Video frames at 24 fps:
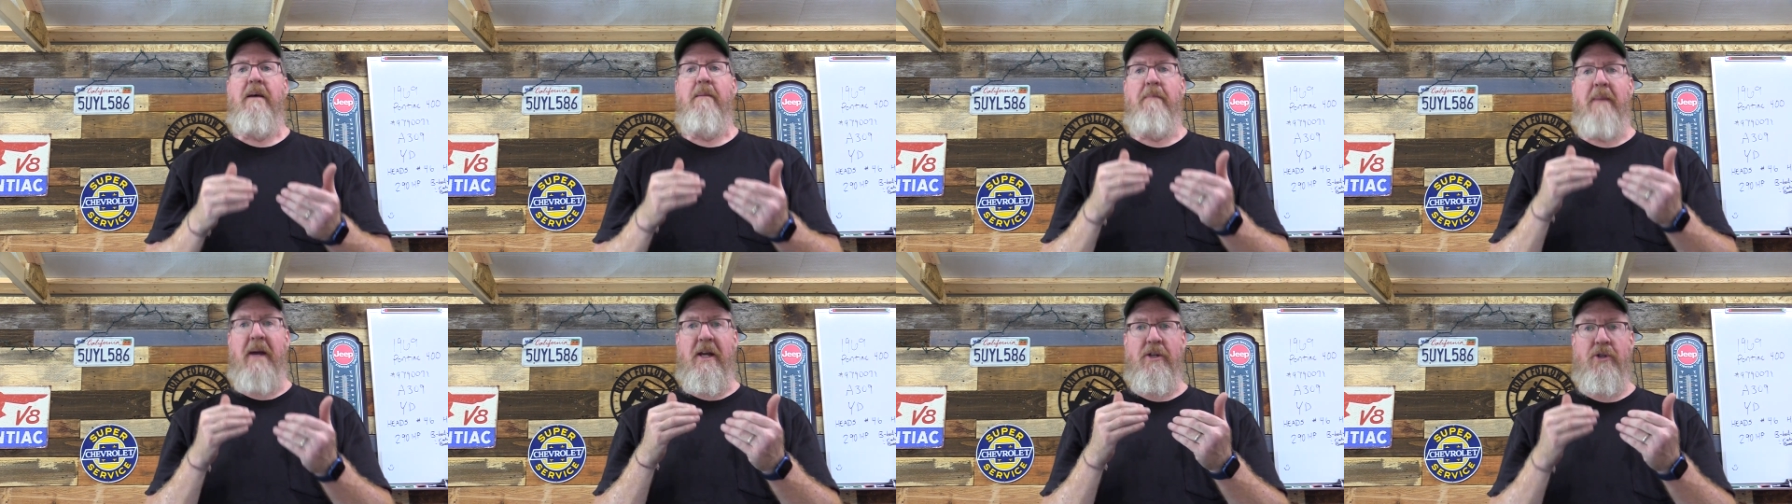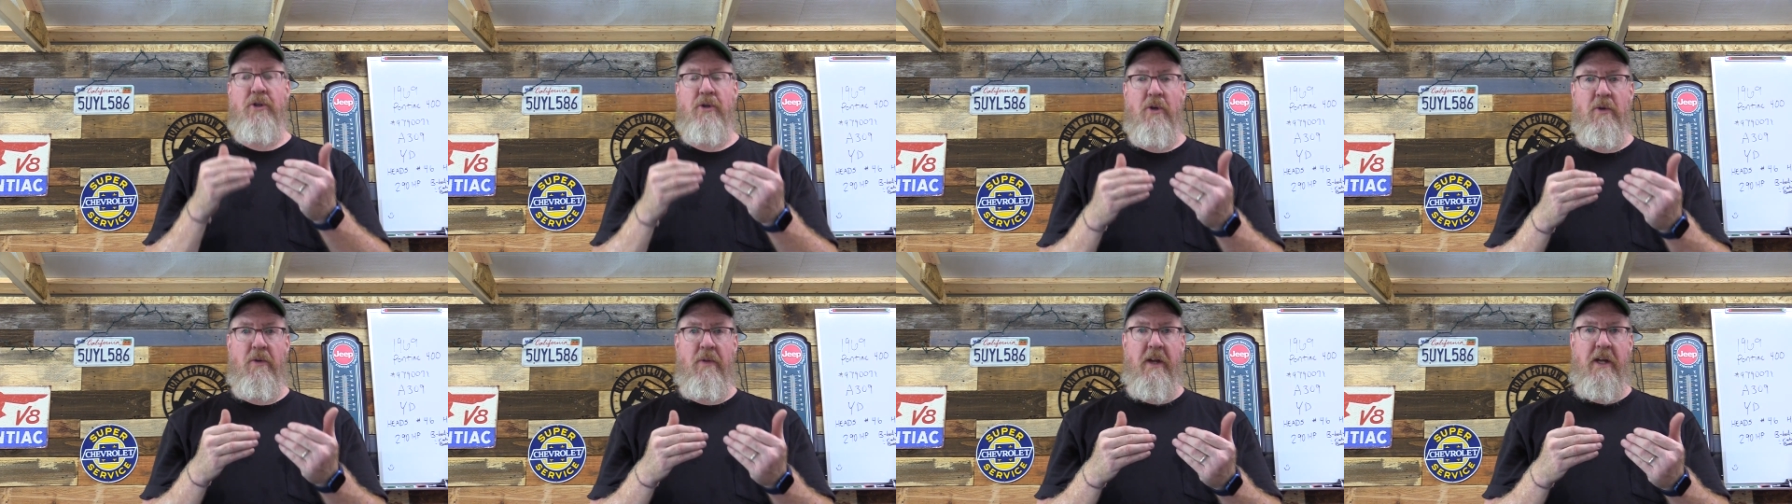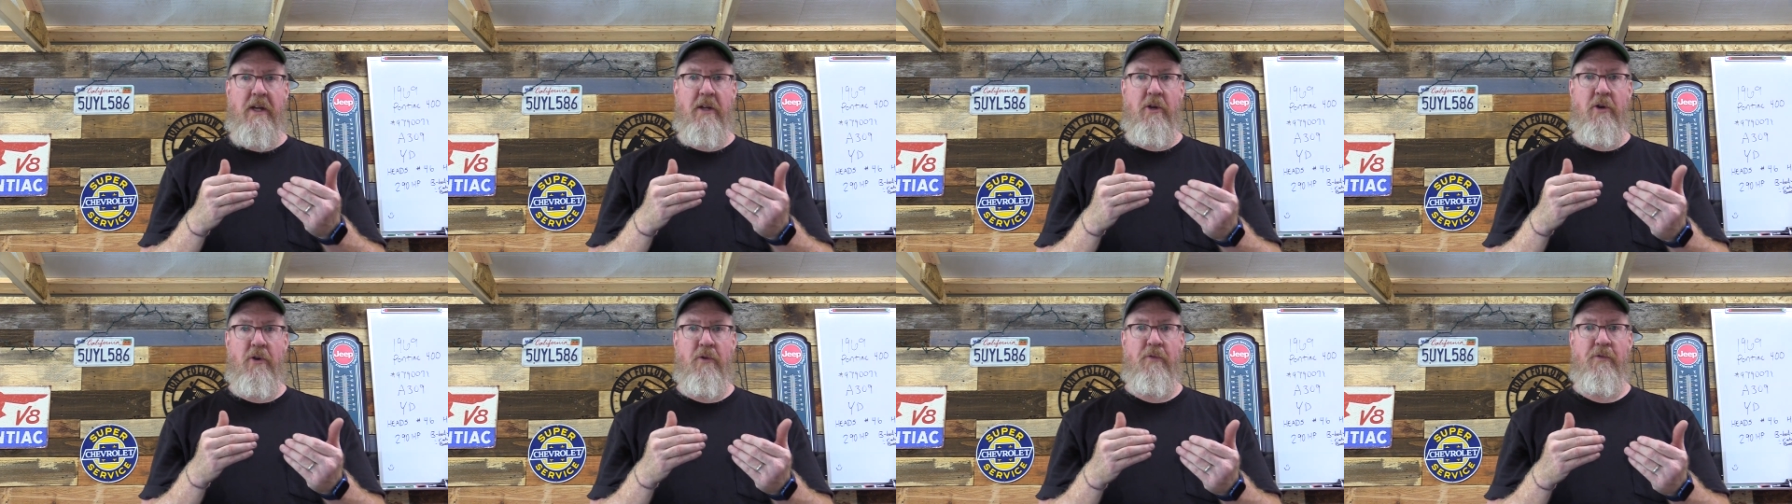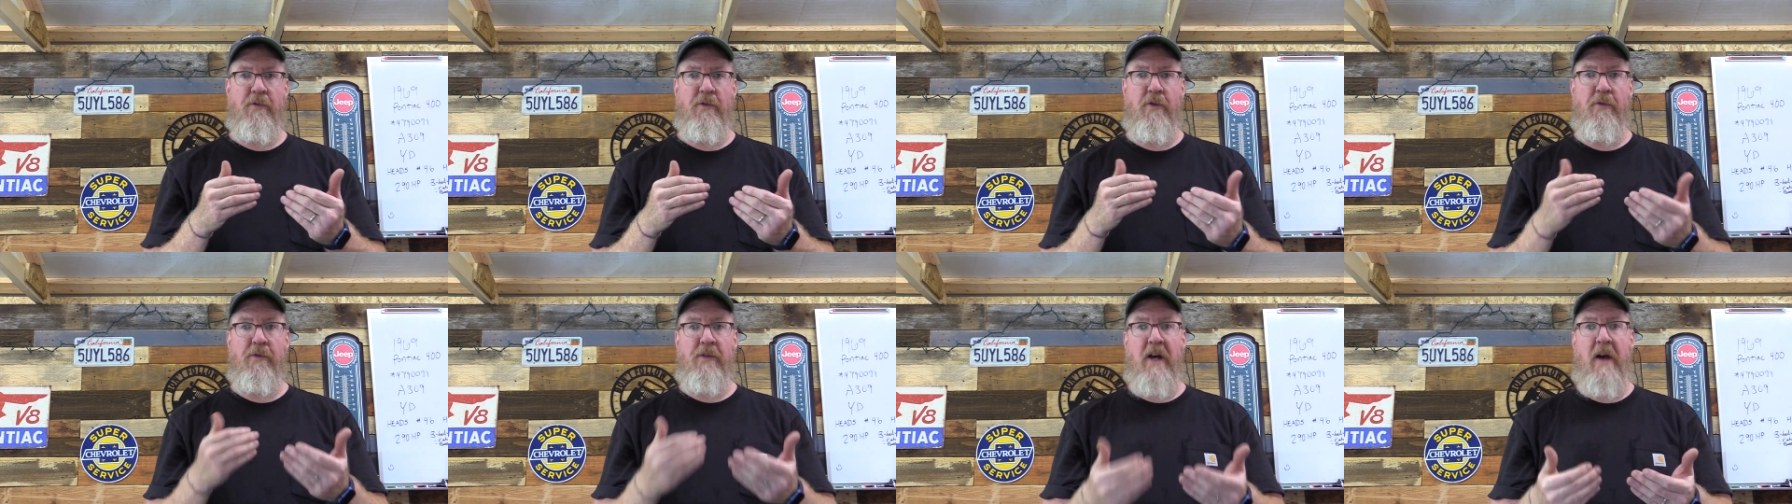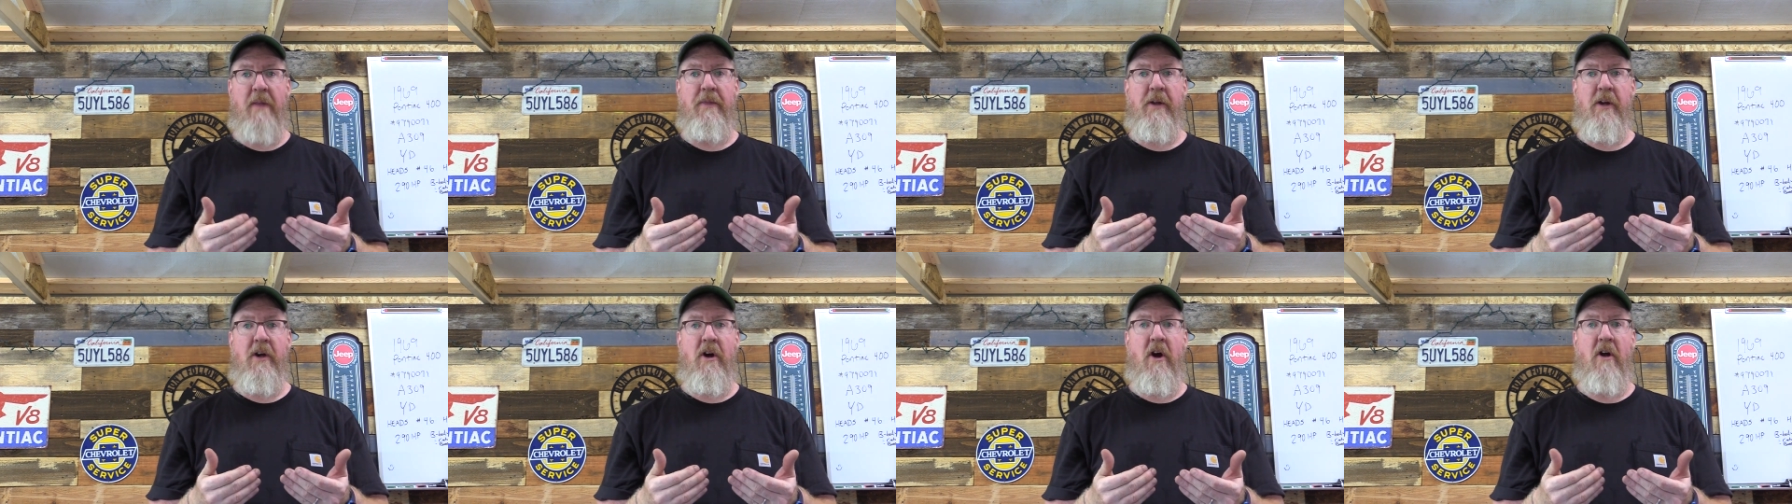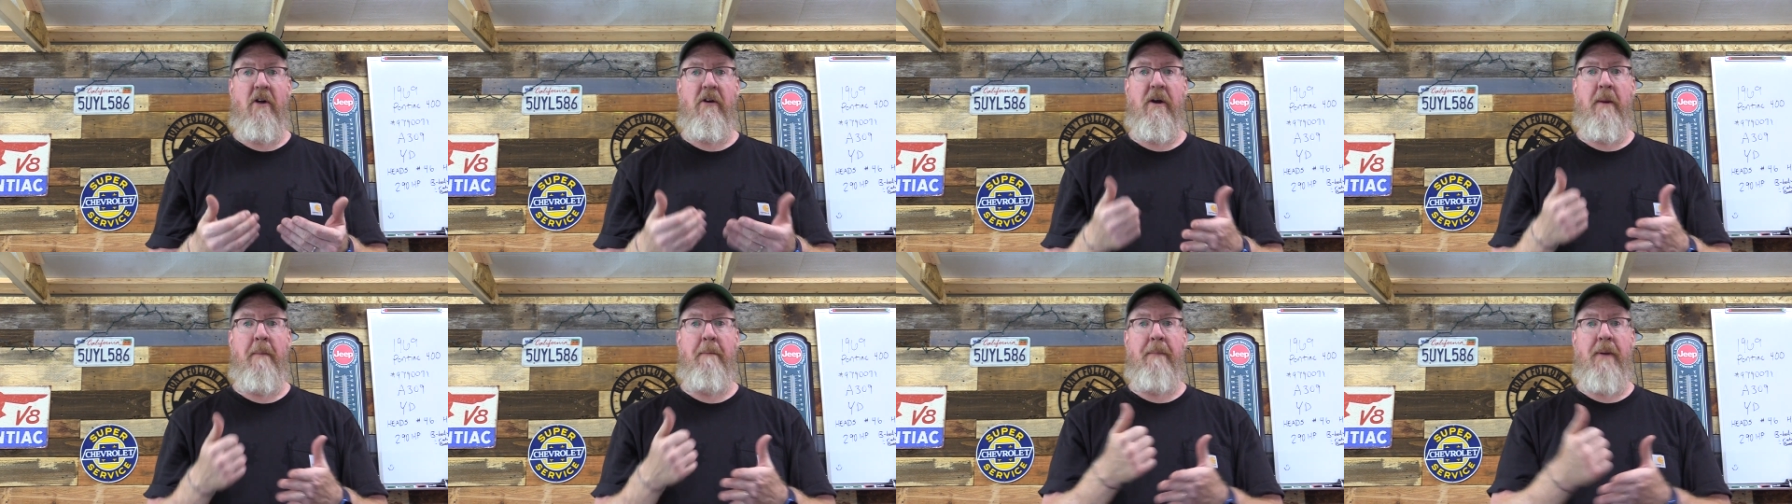Make sure that you've, you've got the
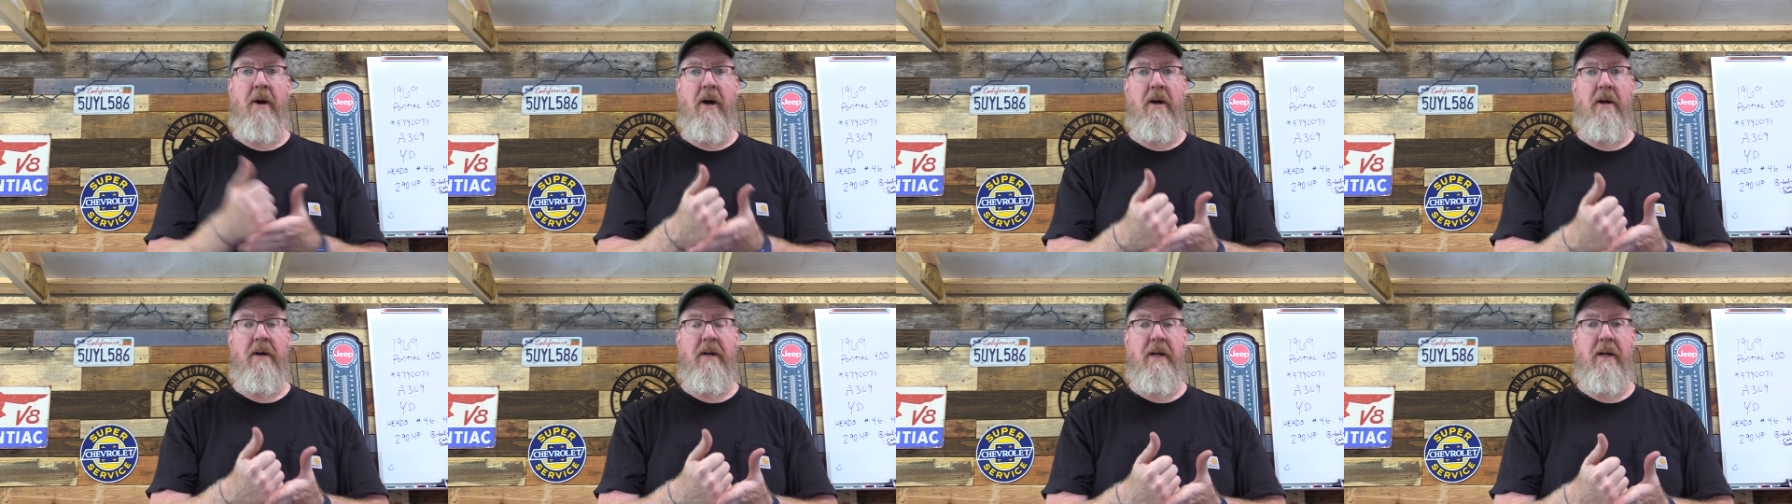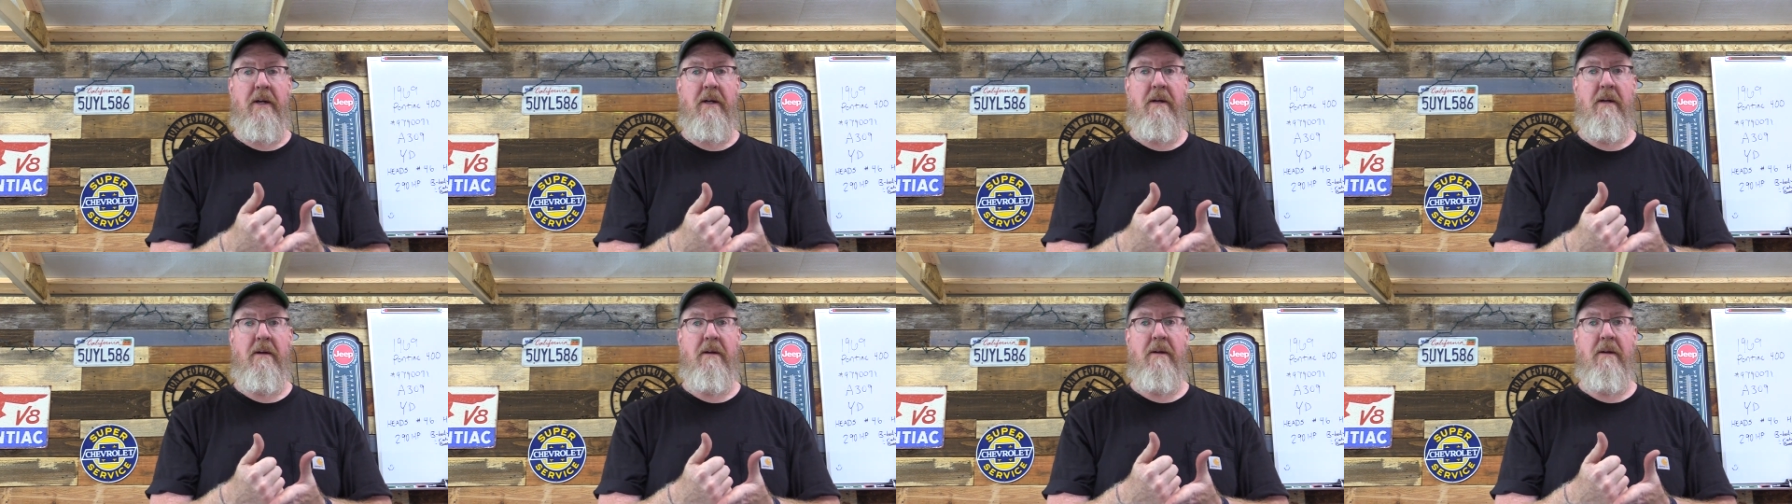car in park.